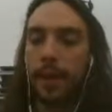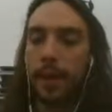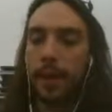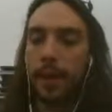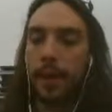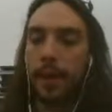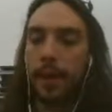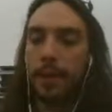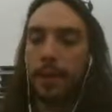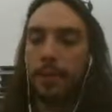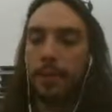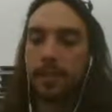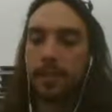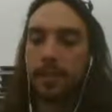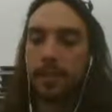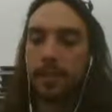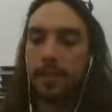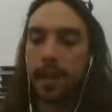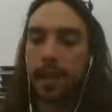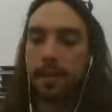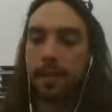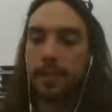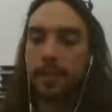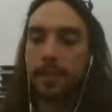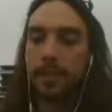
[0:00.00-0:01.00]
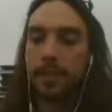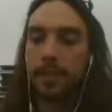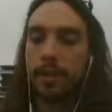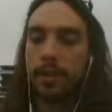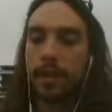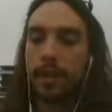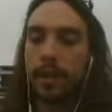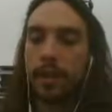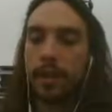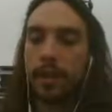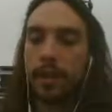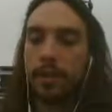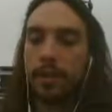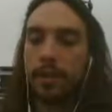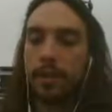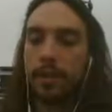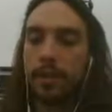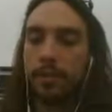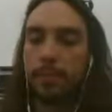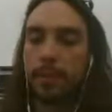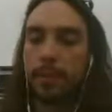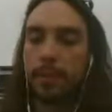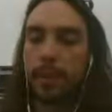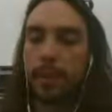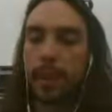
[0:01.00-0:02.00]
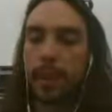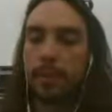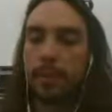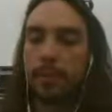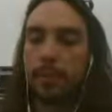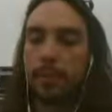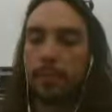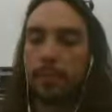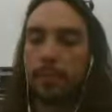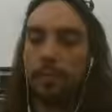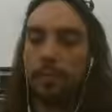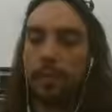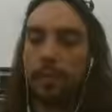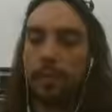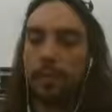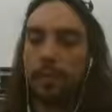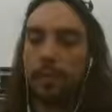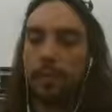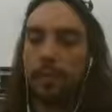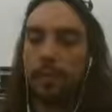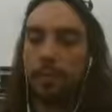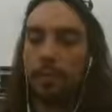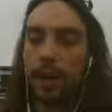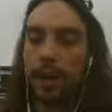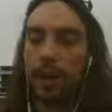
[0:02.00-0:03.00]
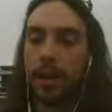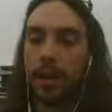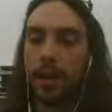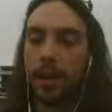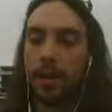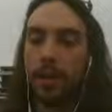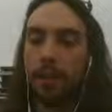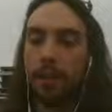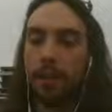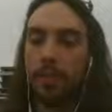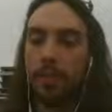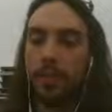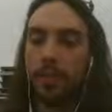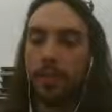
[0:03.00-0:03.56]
It hits the ground. It heats up the ground for two right here.